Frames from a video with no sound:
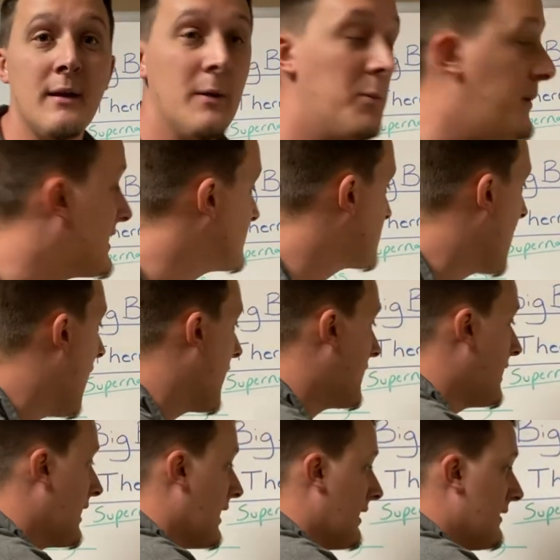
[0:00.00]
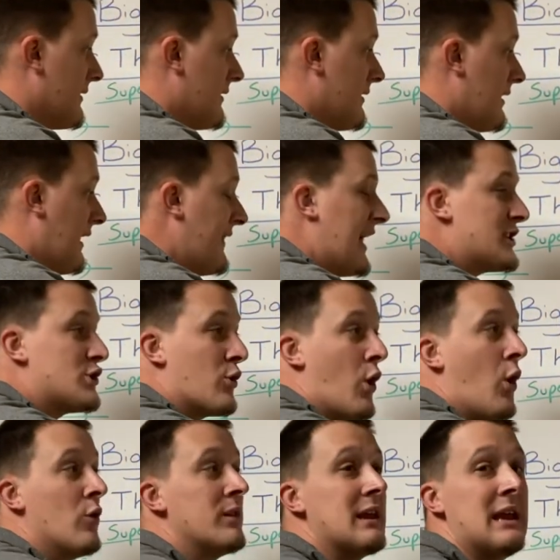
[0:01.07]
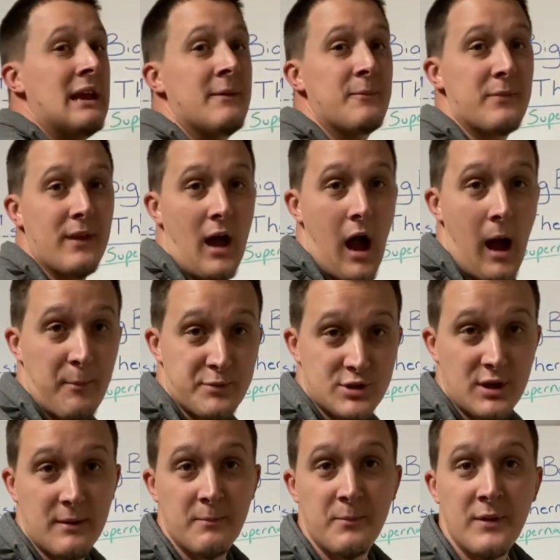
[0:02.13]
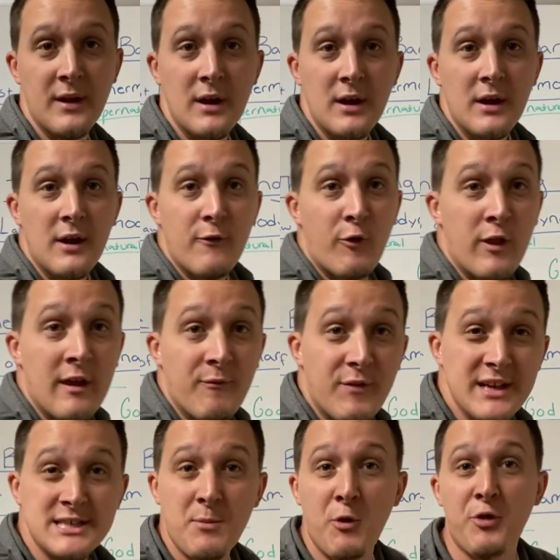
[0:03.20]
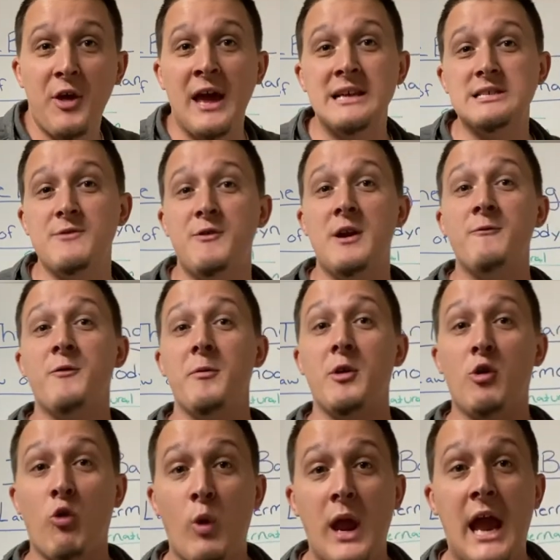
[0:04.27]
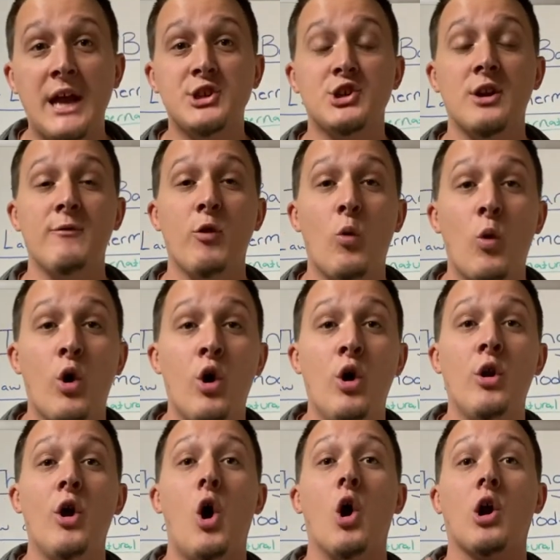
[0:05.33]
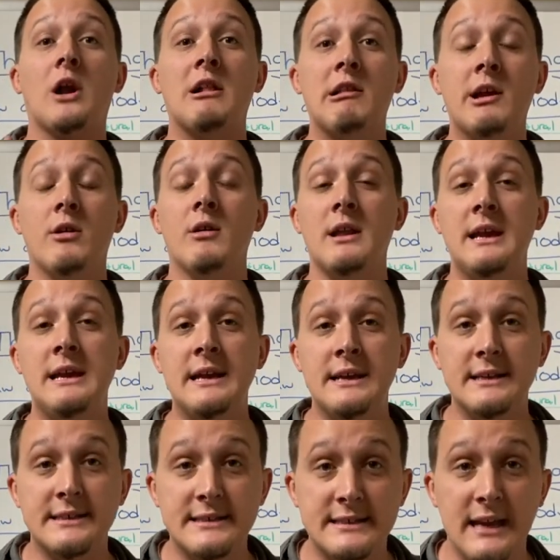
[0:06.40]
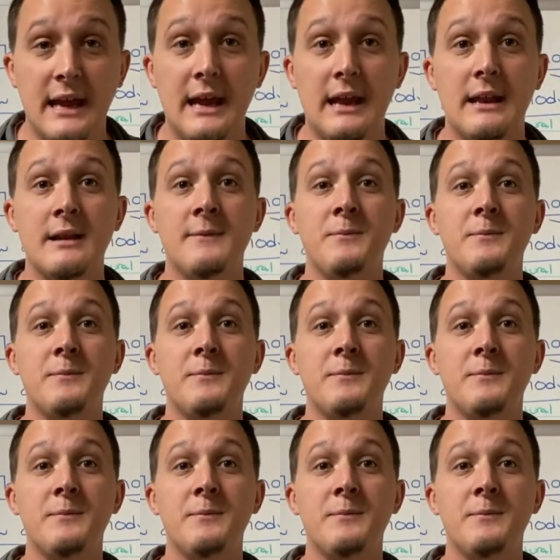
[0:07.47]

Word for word: Because God did it. And that's your only option. For the invisible things of him from the creation of the world are clearly seen.